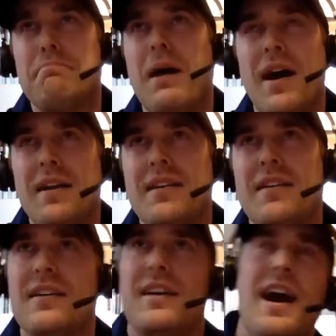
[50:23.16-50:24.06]
But
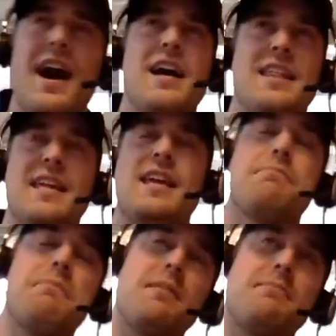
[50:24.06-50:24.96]
I
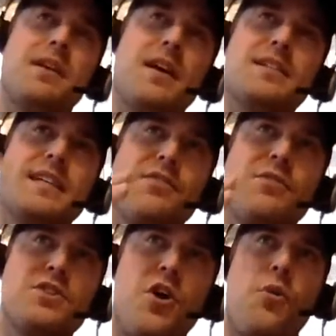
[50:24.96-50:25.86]
think, but because
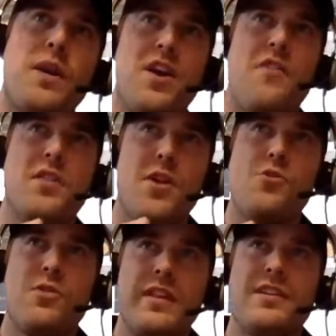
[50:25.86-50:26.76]
everyone's already on the
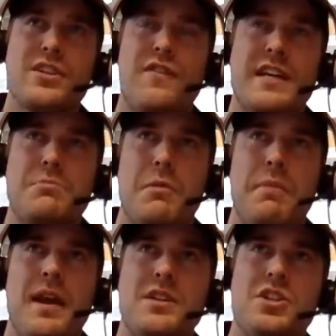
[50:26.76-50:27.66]
local leaders Facebook
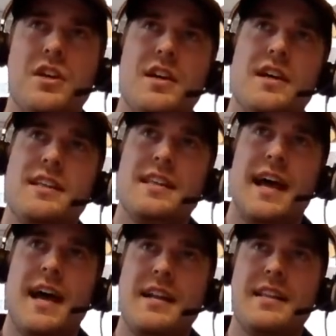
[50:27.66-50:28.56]
page,
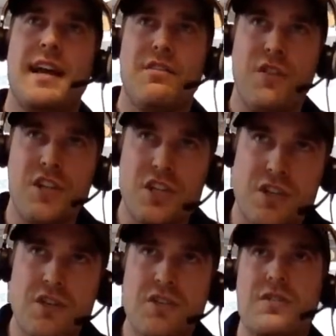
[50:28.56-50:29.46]
that that if we just
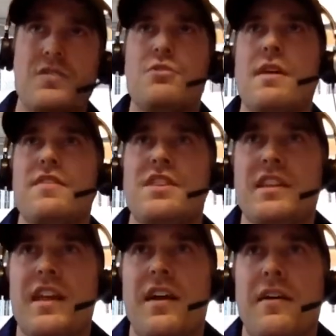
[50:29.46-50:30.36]
do
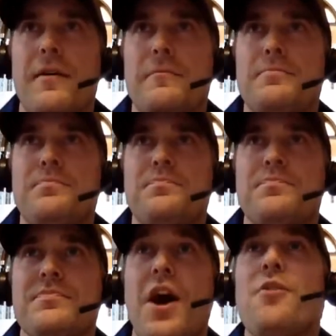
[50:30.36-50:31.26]
everything there,
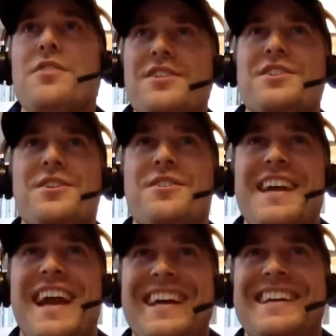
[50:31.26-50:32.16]
oh, you're new,
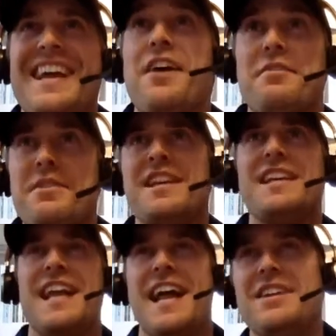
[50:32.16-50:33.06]
okay, oh, you need to
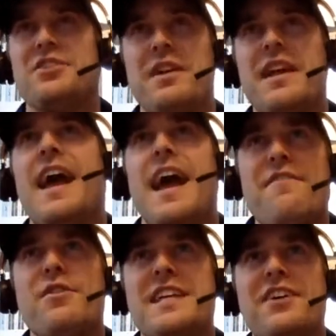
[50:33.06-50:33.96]
get added to it.
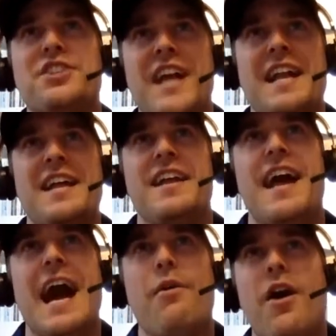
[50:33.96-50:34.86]
Everyone, tell Janet
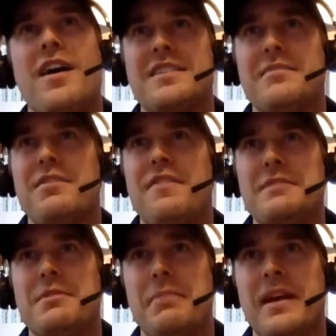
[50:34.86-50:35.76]
how awesome the
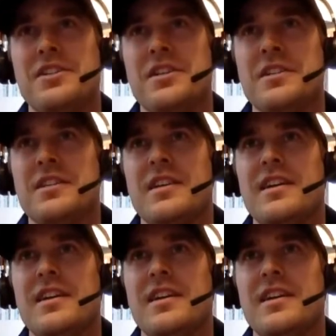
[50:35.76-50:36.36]
Facebook page is,